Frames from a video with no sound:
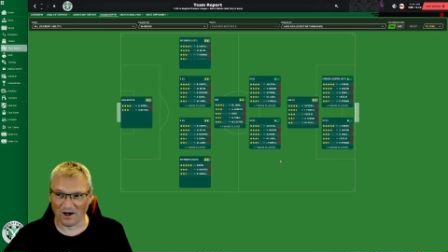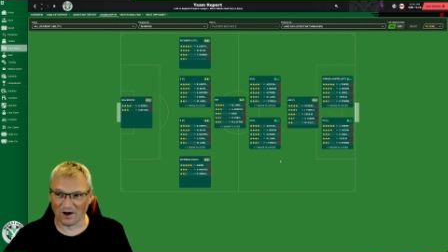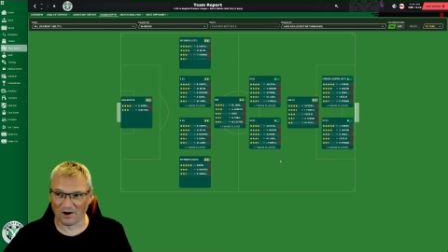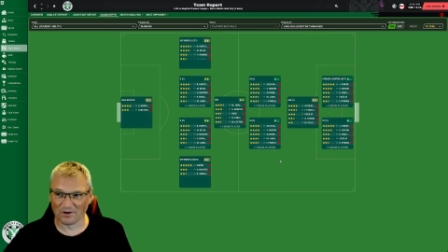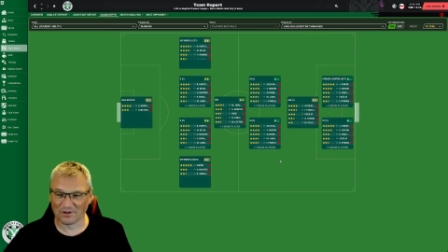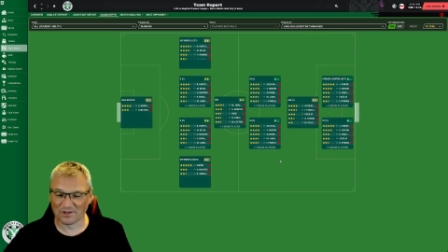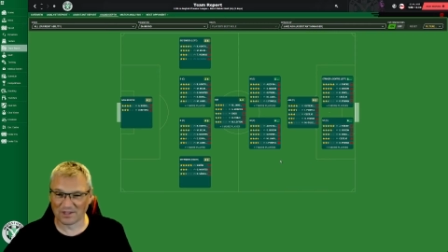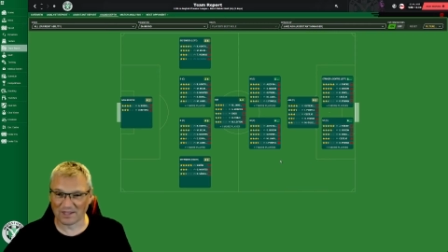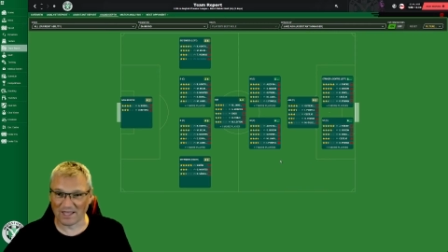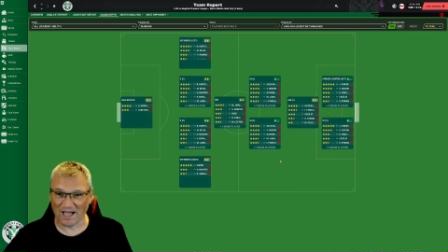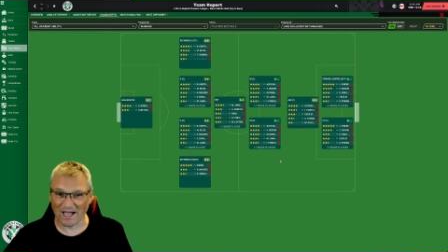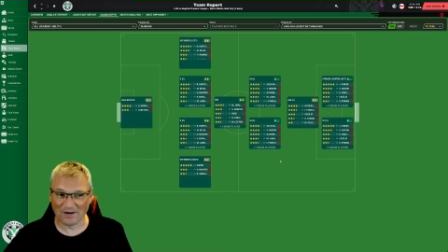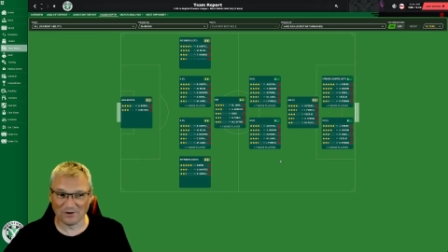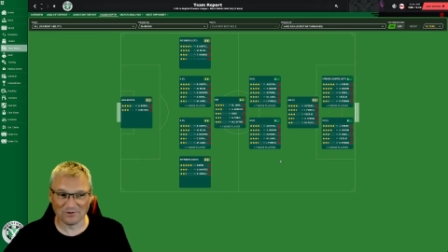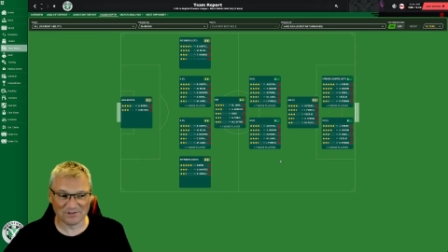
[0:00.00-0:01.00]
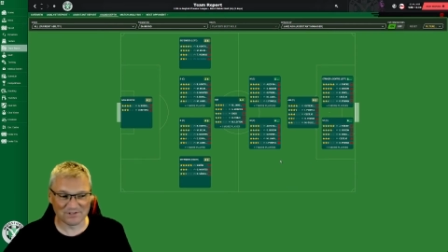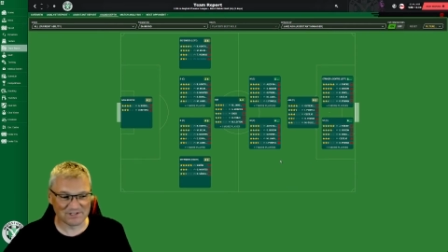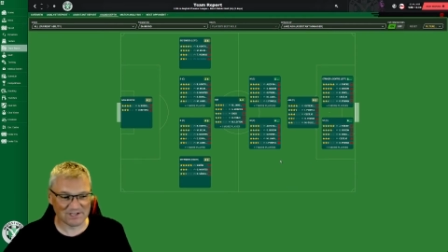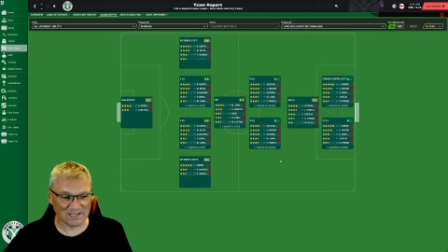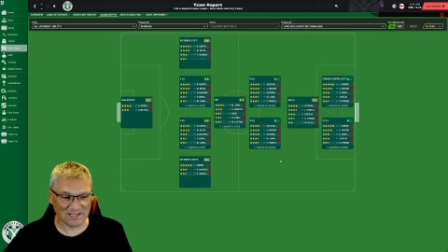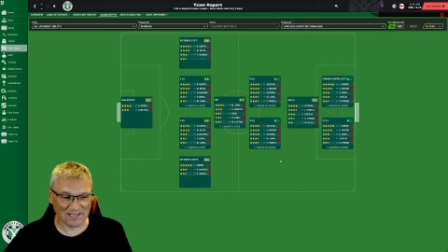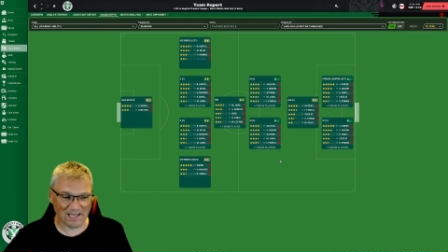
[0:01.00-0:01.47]
I cannot
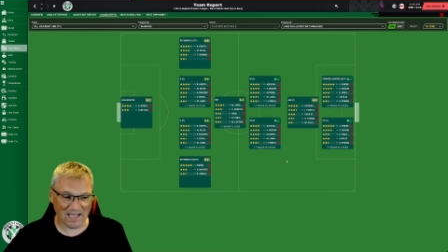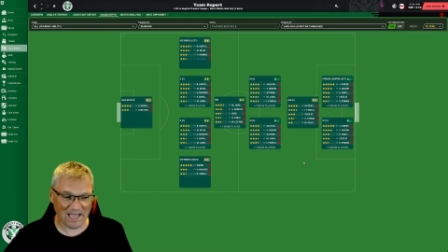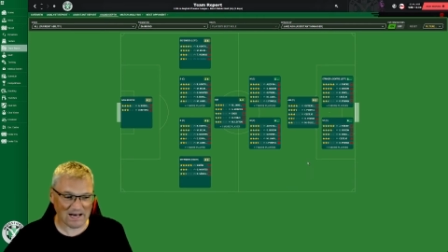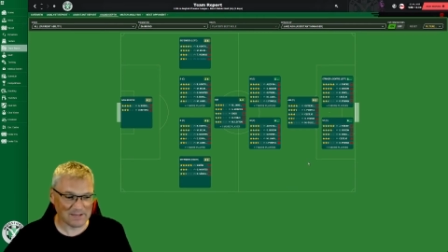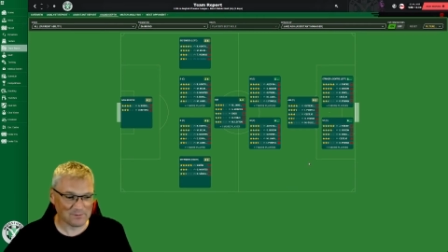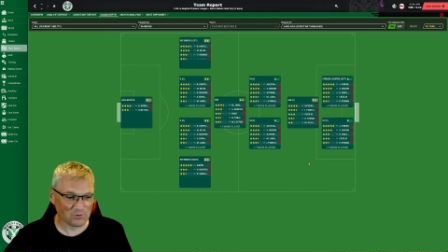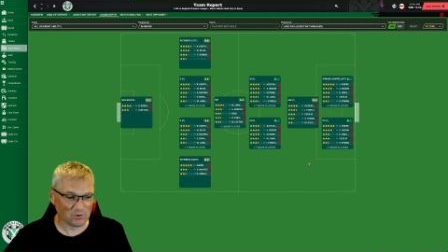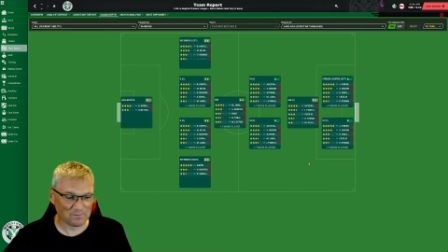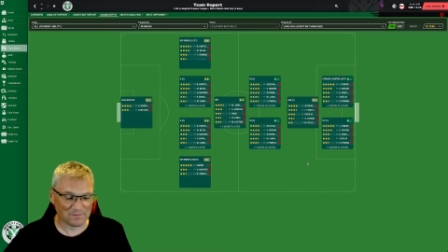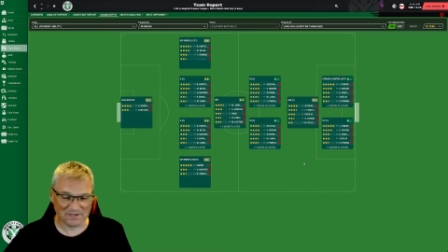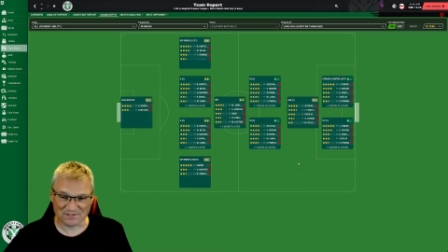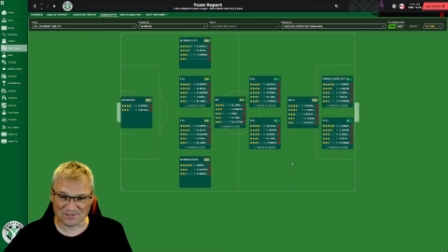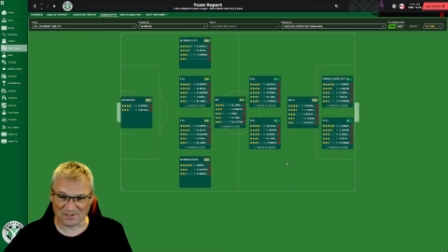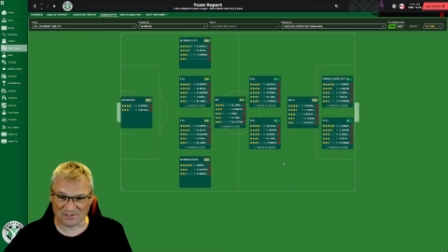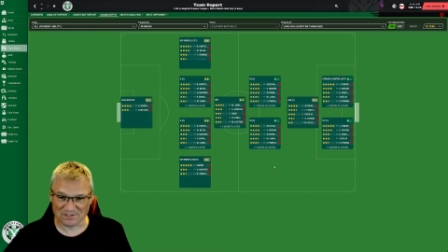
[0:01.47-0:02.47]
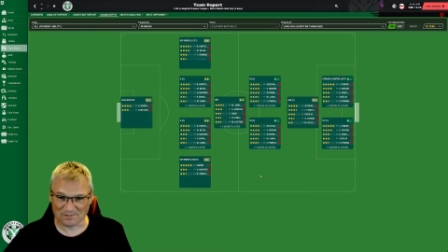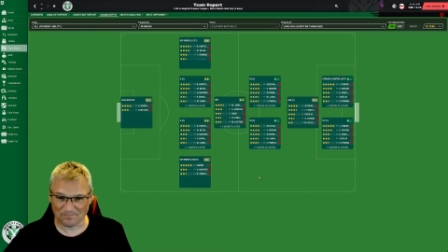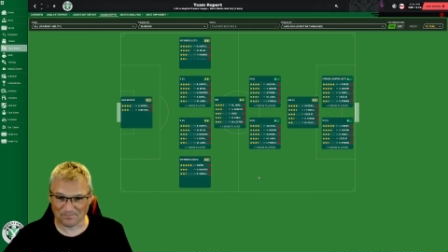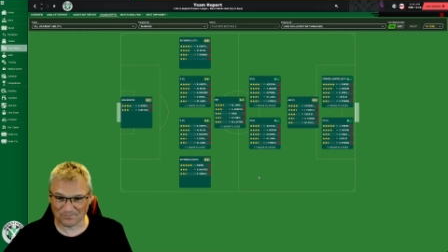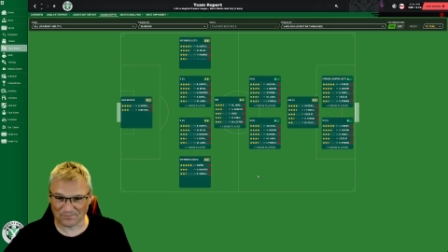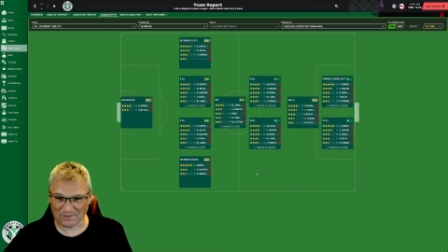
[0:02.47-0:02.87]
see any more business.